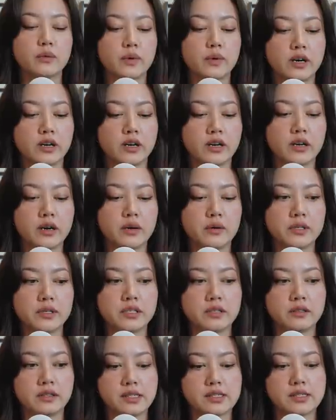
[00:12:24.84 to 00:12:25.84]
we're gonna go
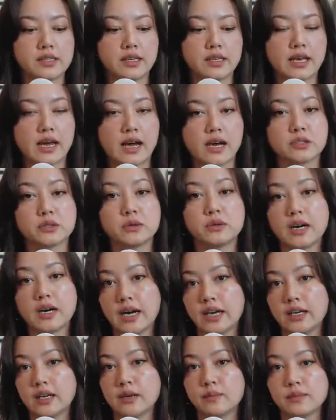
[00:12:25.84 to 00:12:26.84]
into listing the actual
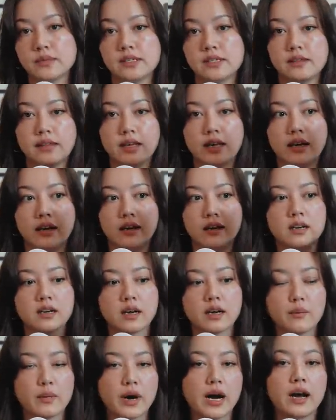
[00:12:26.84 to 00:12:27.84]
items that
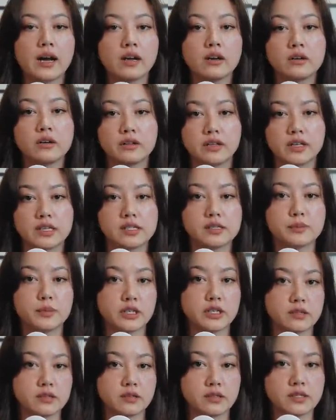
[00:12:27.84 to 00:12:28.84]
compile this
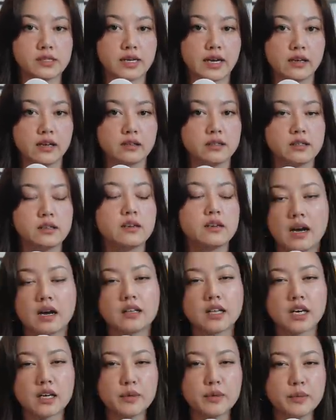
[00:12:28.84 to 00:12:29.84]
personal style. A
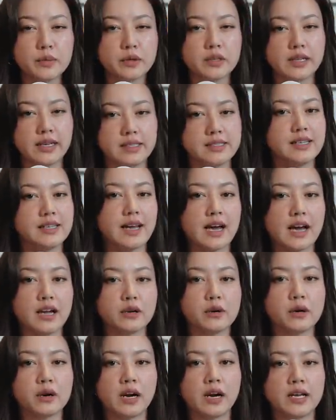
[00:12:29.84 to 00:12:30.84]
lot of people like to
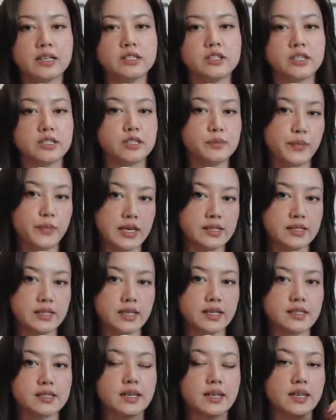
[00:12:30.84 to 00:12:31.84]
categorize just
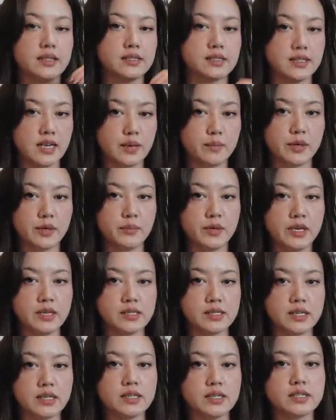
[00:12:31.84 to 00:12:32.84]
basics and statement
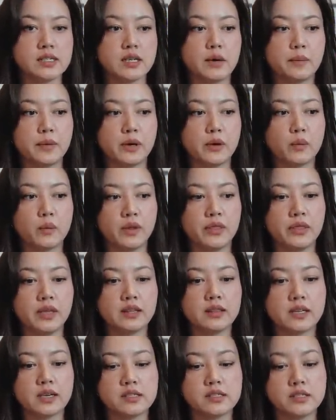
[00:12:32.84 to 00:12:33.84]
pieces, but one
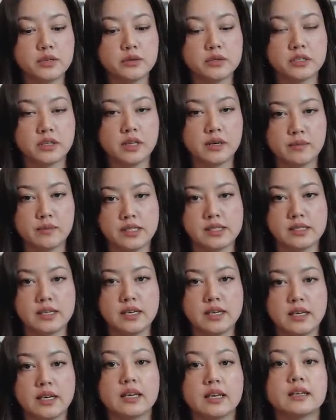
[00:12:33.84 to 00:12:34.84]
thing that is usually
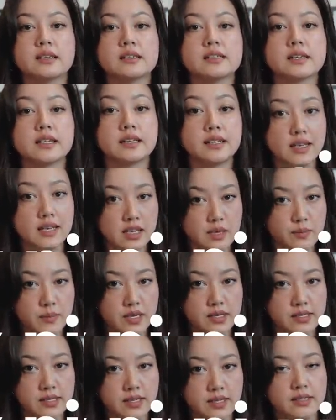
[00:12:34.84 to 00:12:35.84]
missing is key
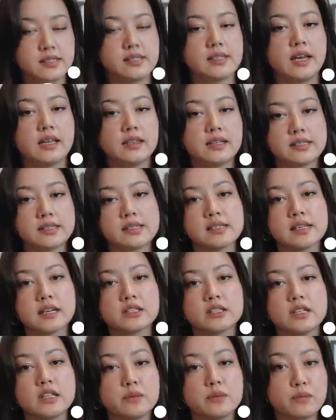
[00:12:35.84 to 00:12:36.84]
pieces. And this is
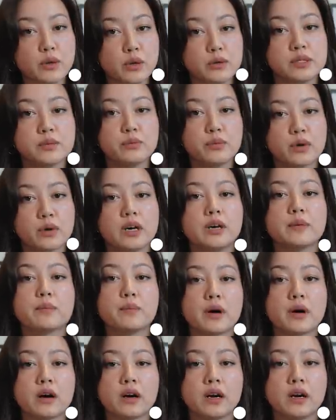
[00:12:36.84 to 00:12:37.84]
actually the most
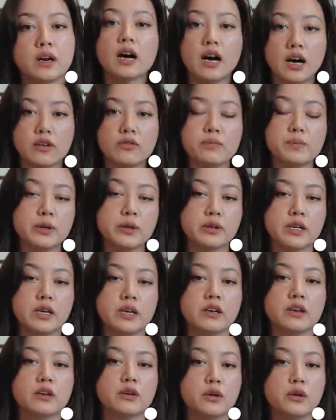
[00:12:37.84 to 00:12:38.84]
important part of
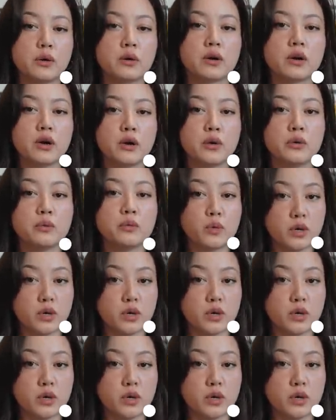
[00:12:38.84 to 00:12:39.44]
building your own